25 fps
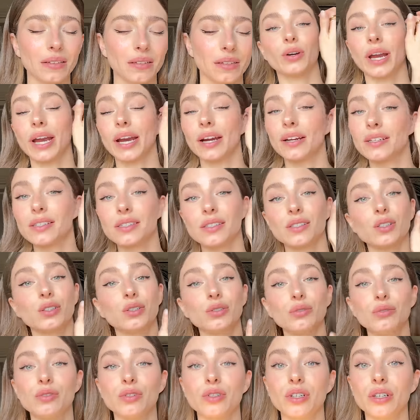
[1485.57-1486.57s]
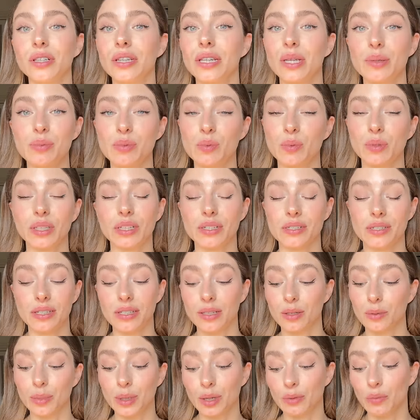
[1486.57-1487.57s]
Your hair doesn't glue to your lips when there's a
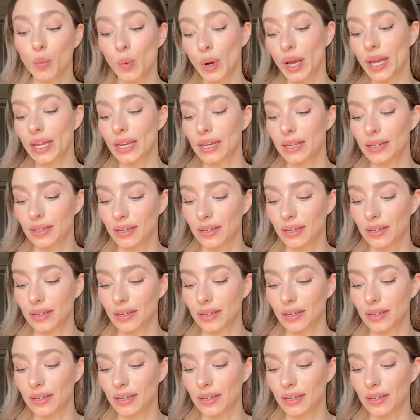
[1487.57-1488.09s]
little bit of wind,